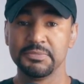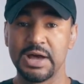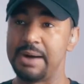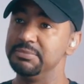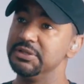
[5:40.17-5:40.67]

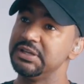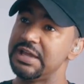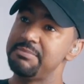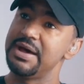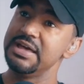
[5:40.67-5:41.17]
I'm looking
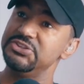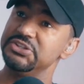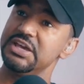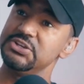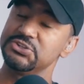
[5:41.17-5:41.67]
at my
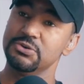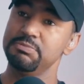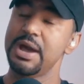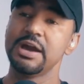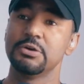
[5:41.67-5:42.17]
educational
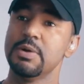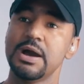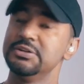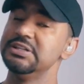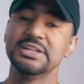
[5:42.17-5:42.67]

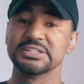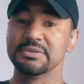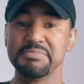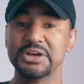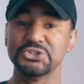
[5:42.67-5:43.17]
background. It
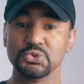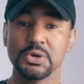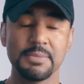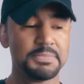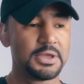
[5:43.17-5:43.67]
doesn't measure
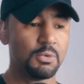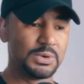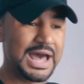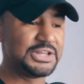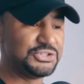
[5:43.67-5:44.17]
up. What
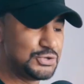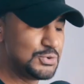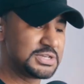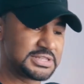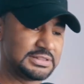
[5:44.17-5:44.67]
I do
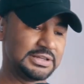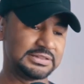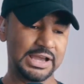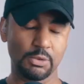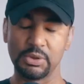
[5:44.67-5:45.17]
doesn't look
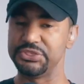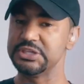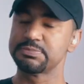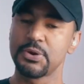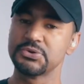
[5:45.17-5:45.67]
like what
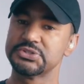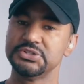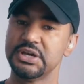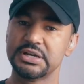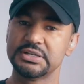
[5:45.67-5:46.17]
this person
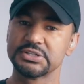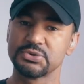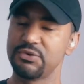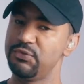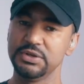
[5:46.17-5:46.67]
does. So
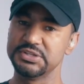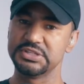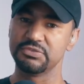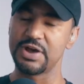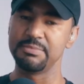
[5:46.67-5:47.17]
I feel as
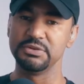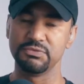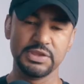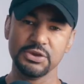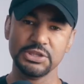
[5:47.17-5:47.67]
if I'm
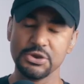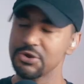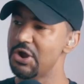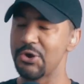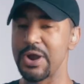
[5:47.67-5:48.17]
inferior
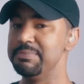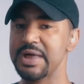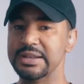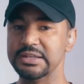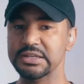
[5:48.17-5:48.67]
or I'm
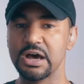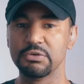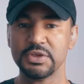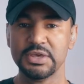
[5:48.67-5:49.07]
not enough.